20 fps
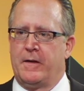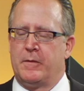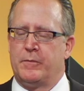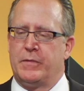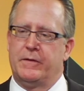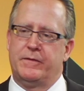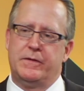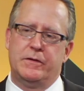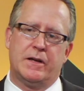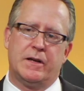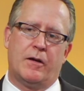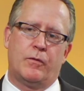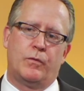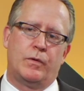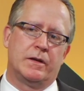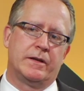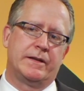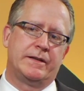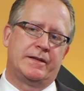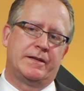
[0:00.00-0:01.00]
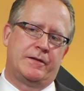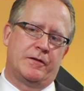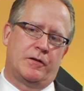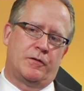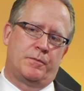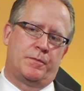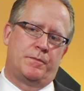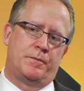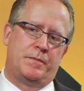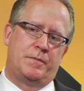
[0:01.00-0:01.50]
But if you're not willing to
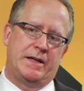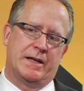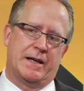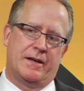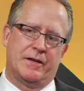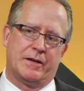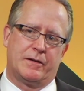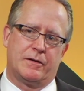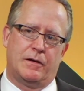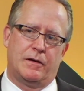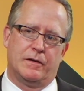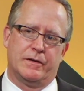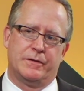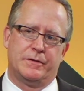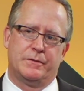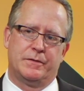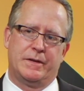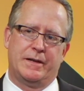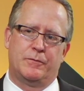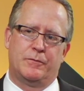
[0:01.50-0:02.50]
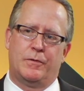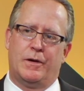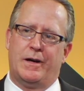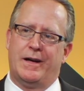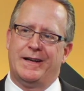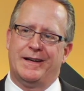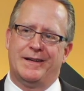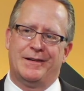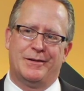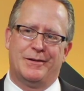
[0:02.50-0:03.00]
go beyond the call of duty,
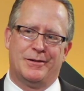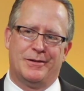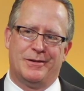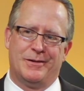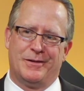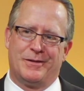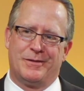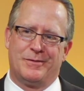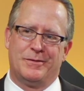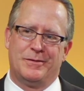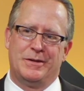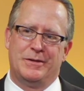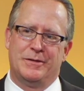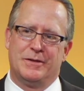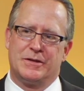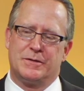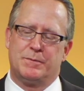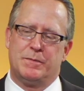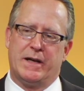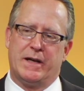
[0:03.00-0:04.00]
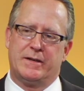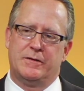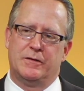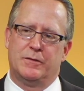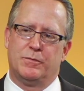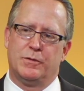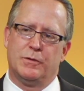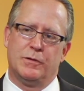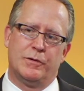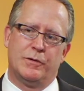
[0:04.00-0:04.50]
why on earth would you expect your
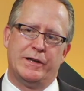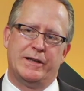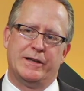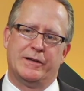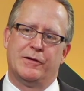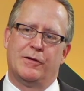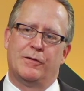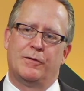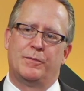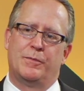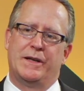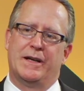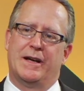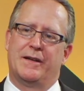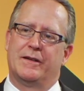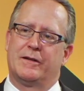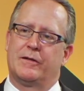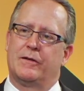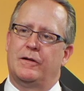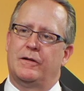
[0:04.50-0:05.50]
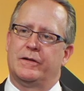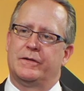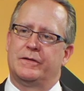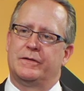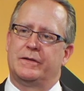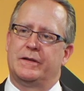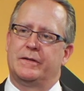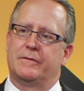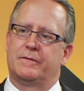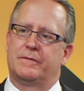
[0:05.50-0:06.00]
employee to go beyond the call of
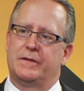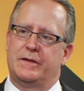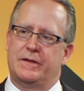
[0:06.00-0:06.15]
duty for